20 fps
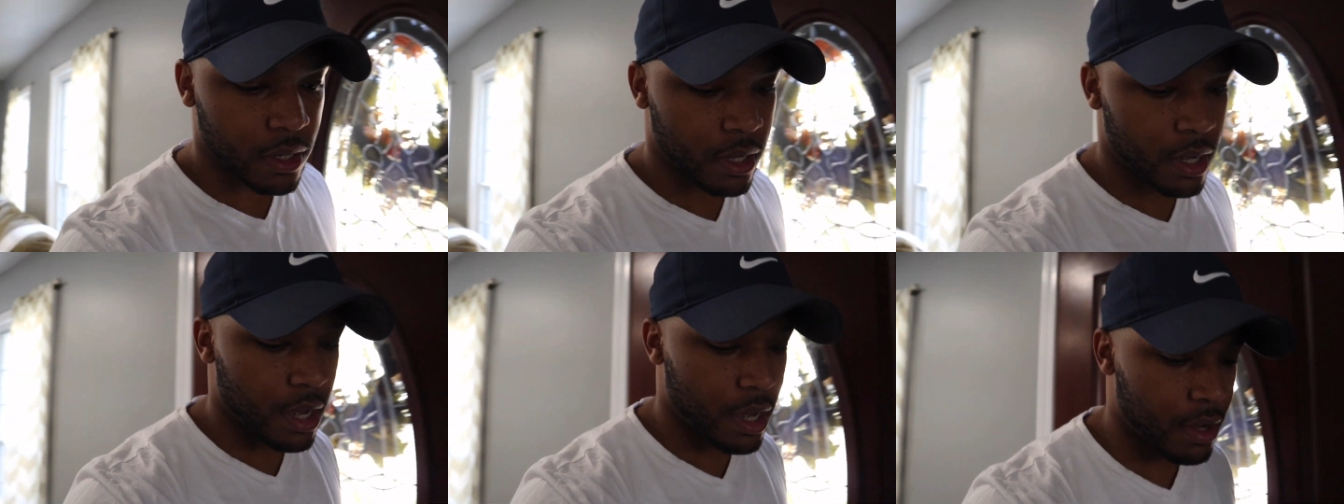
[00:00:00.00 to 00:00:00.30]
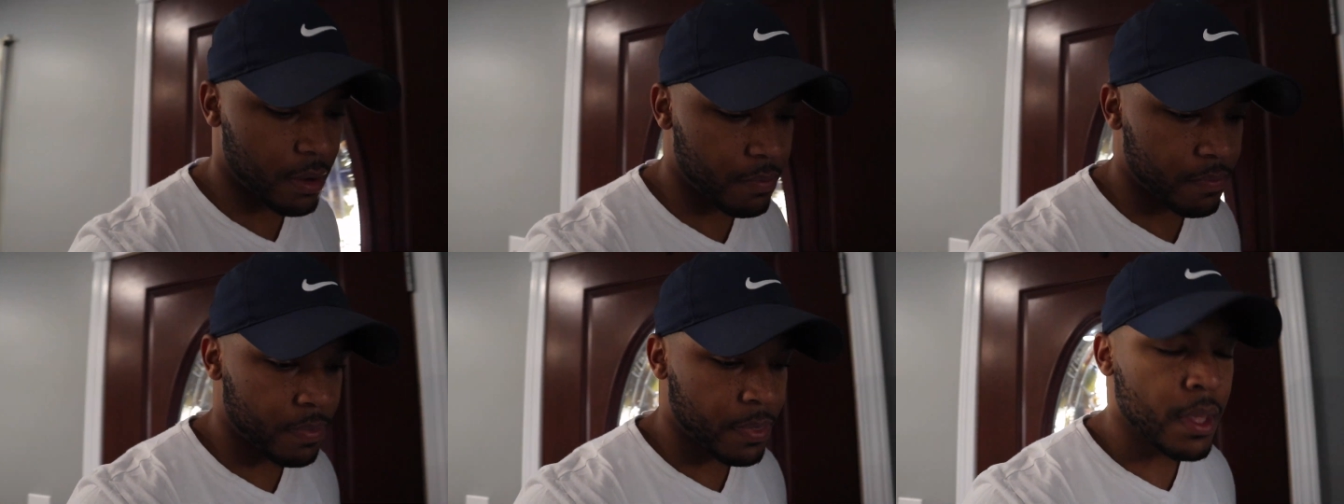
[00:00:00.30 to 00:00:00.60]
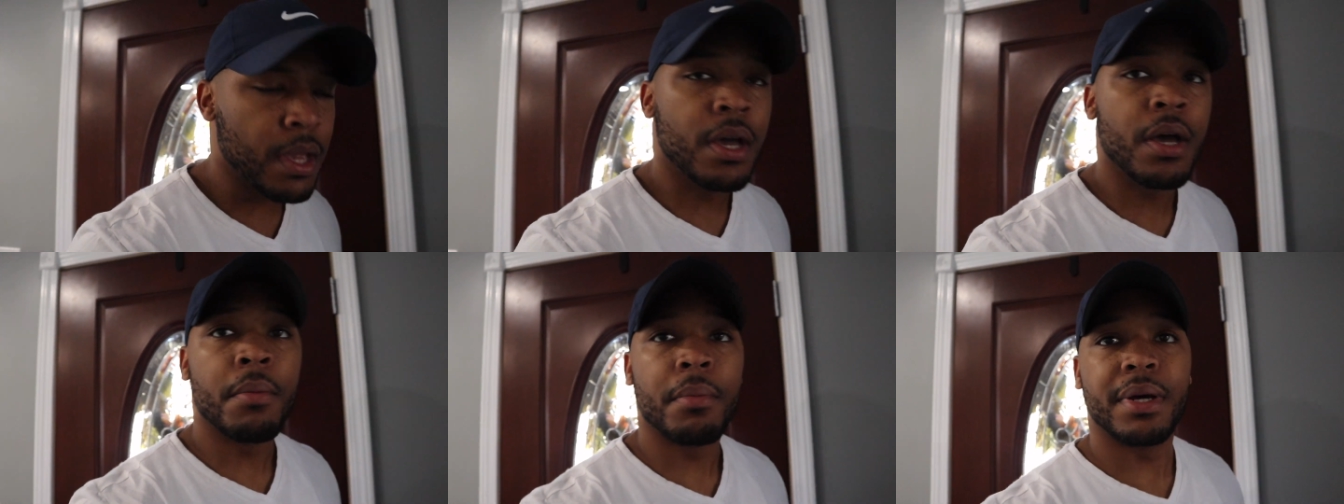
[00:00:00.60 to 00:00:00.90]
Um,
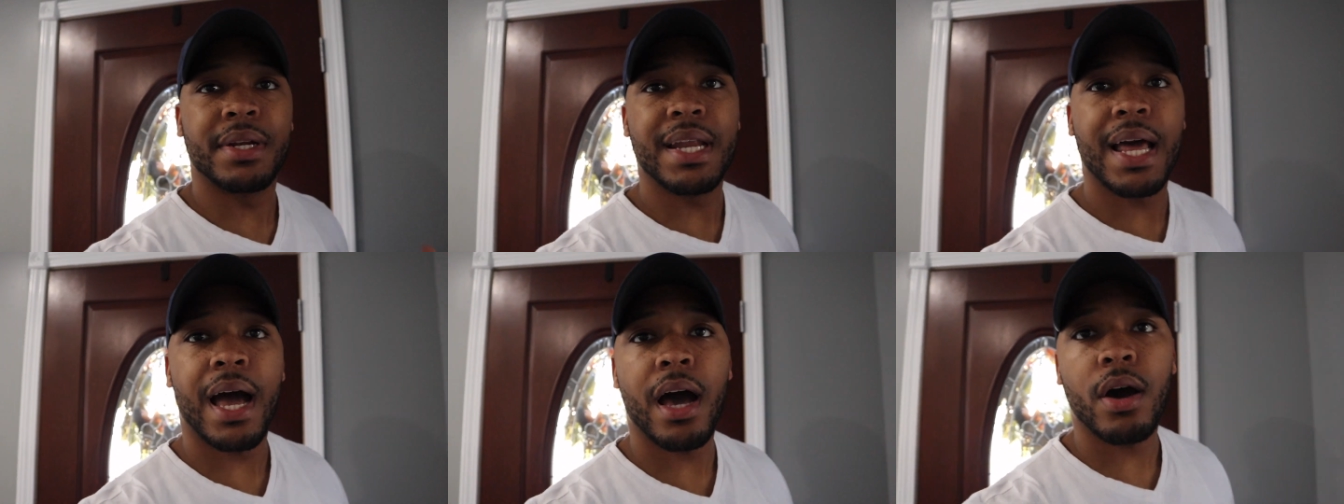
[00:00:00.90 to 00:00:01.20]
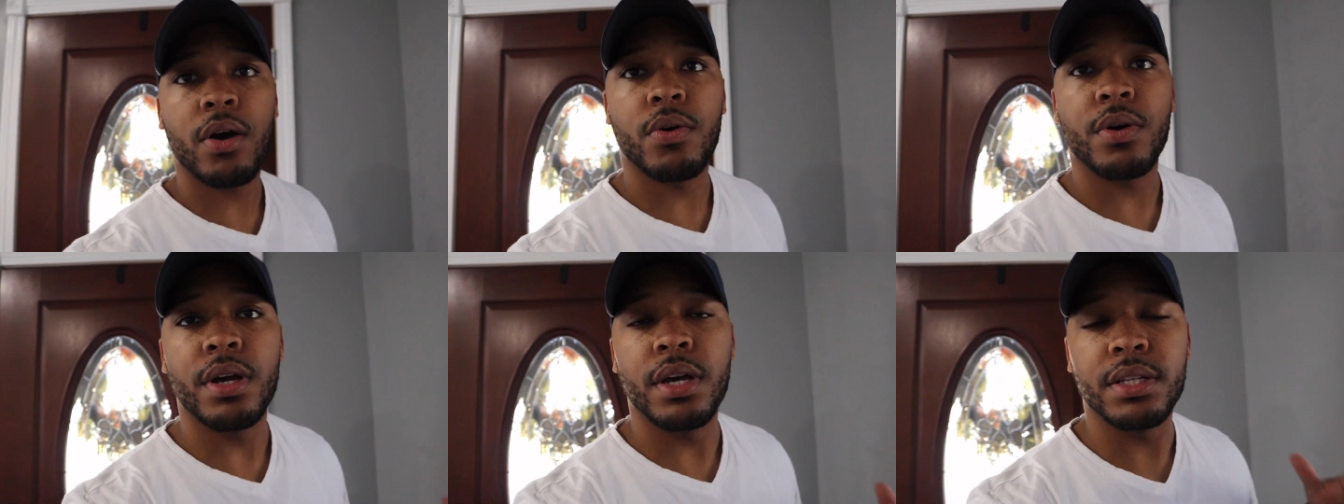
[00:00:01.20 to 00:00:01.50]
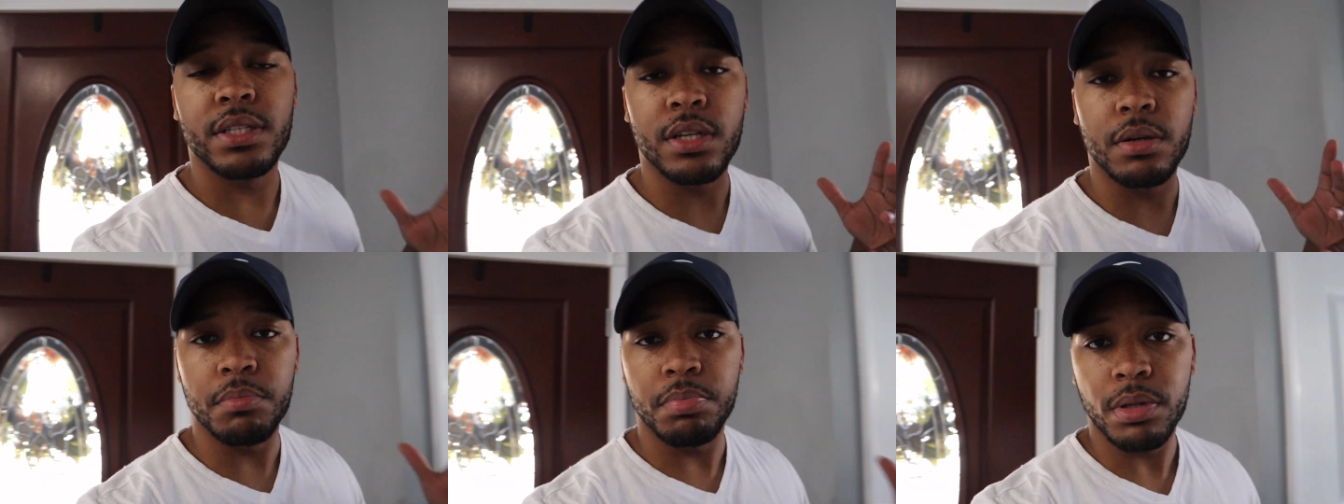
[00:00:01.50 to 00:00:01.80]
but now
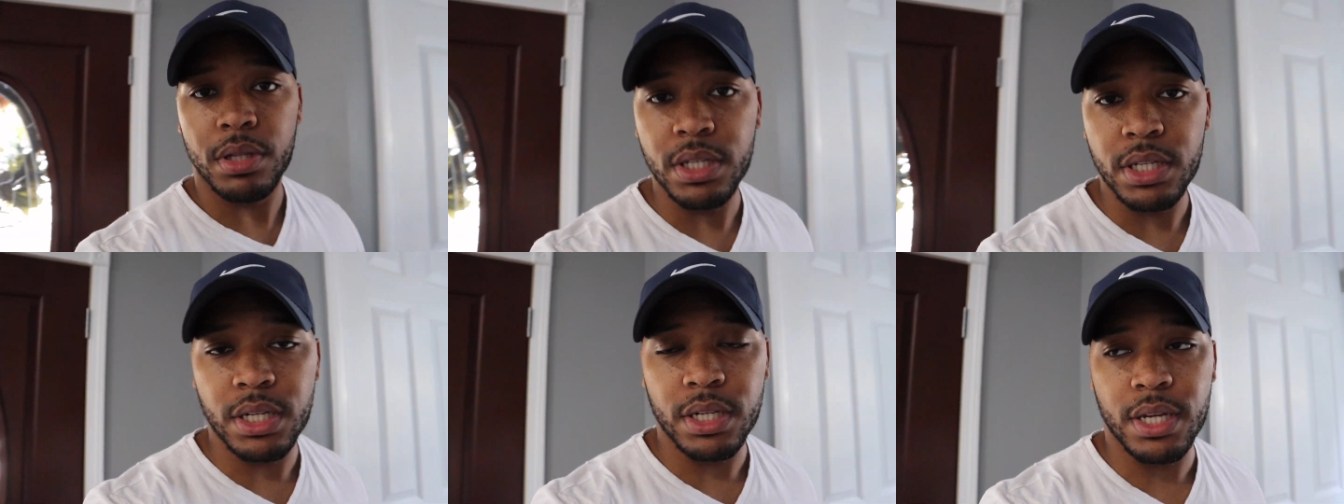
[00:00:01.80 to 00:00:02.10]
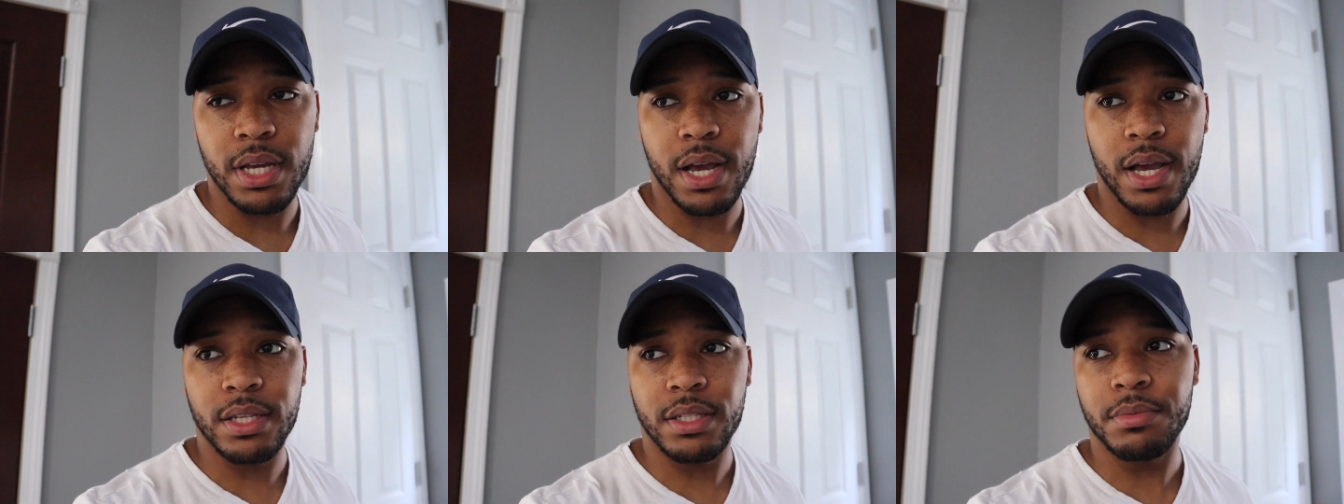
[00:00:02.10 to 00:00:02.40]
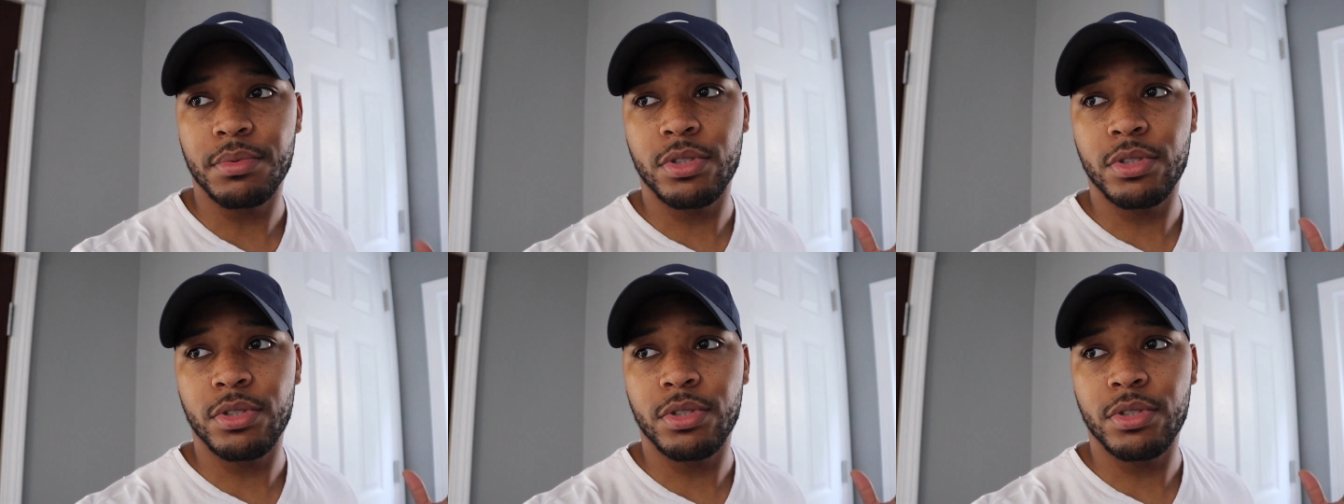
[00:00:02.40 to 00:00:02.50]
it's completed, guys.